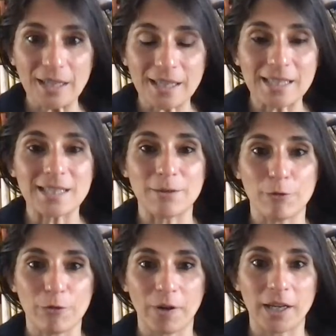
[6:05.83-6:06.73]
is
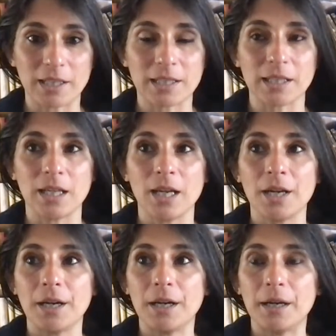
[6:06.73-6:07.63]
in fact
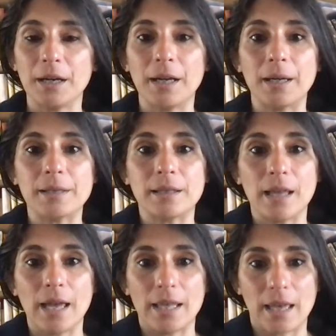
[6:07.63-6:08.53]
a
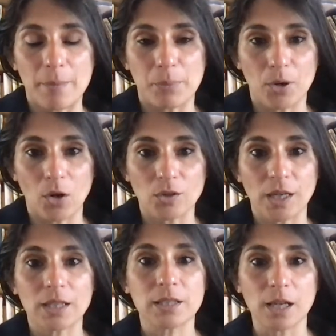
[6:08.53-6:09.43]

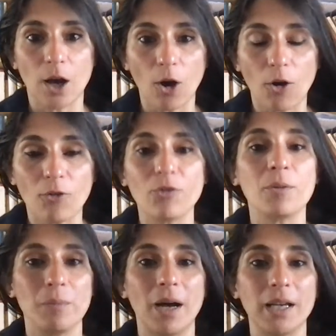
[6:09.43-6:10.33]
product of
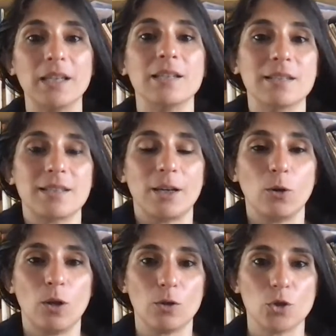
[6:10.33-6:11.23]
my
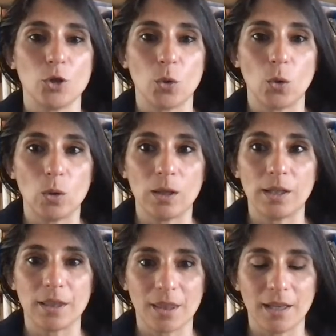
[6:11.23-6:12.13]

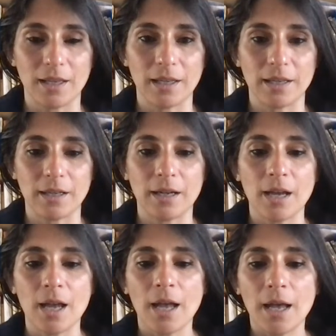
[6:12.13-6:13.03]
psychological thinking.
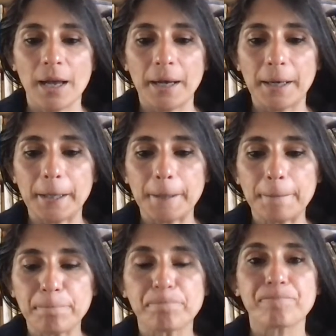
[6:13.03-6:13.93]

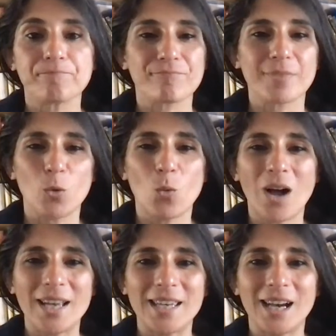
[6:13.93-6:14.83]
Um,
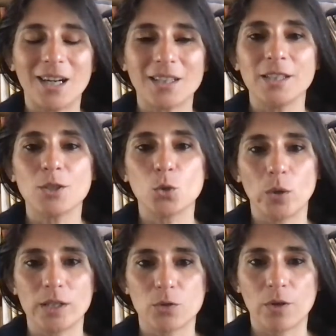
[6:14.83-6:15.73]
why are these
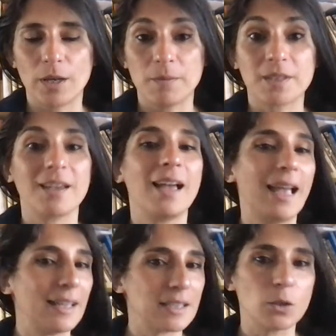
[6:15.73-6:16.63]
two extremes?
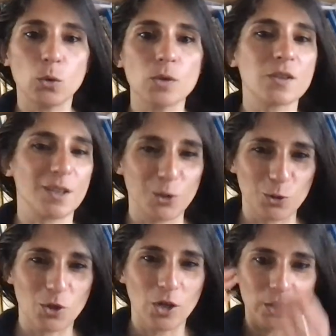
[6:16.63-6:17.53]
And Husserl
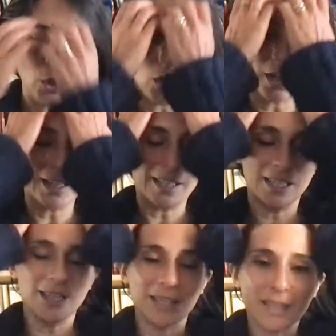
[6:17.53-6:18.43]
goes on and on.
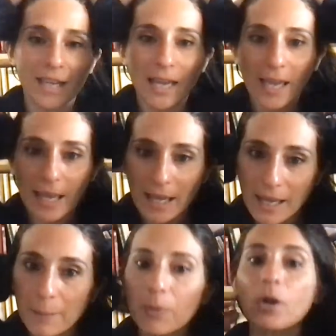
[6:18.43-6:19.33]
Here in the
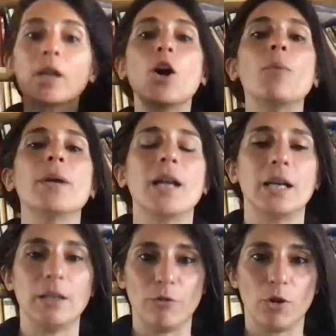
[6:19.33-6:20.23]

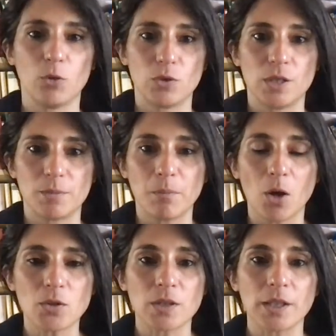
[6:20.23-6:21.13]
Prolegomena, he focuses
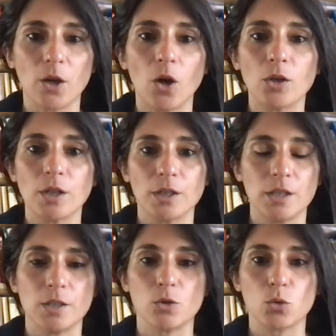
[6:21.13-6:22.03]
mostly on
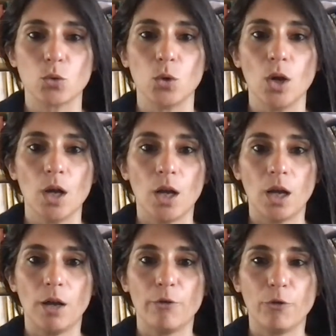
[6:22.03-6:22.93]
these two
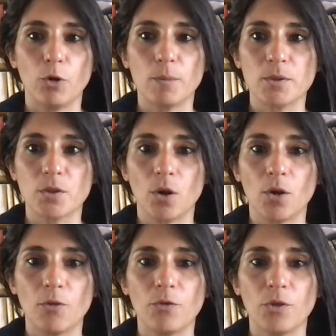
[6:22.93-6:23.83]
forms of